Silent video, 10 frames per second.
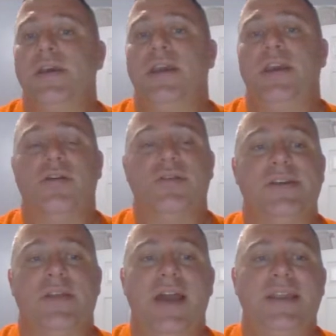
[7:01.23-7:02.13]
There's a
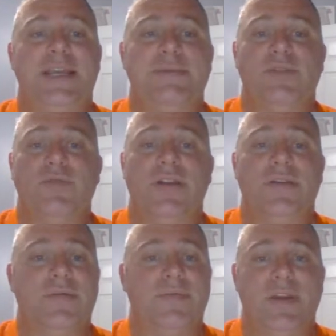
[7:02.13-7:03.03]
of teams that
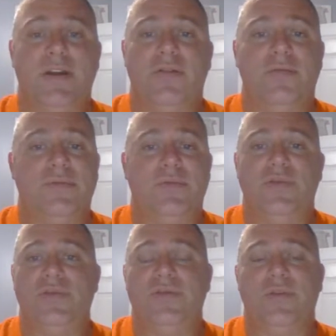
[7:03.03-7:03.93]
run,
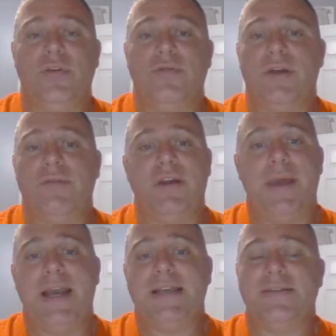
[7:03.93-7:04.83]
dual threat running backs.